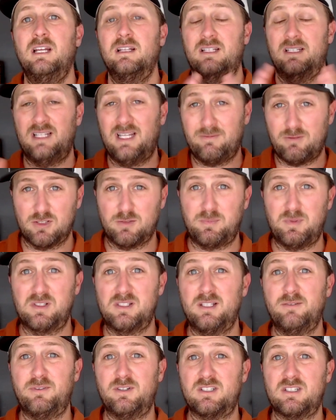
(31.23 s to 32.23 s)
that they have a
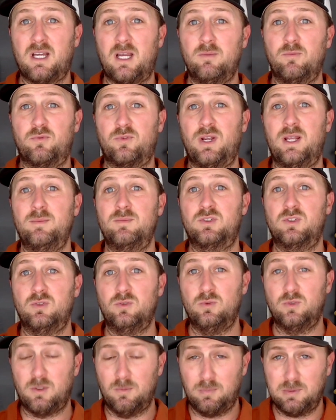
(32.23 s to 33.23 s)
specific time frame
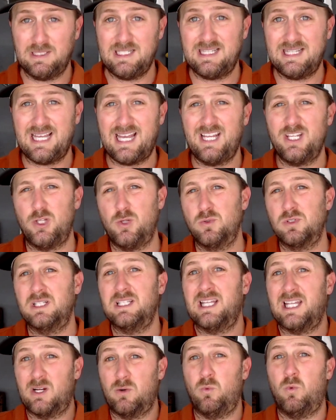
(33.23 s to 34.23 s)
to complete that, usually
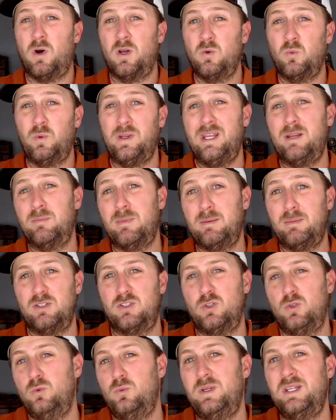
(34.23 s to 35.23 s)
like 1 week, maybe
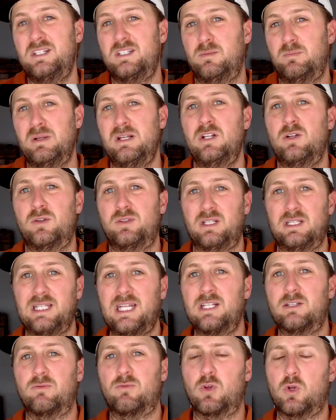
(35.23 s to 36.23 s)
2 weeks, depending on the
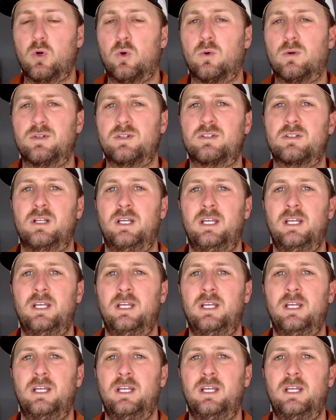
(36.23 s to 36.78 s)
length of the course,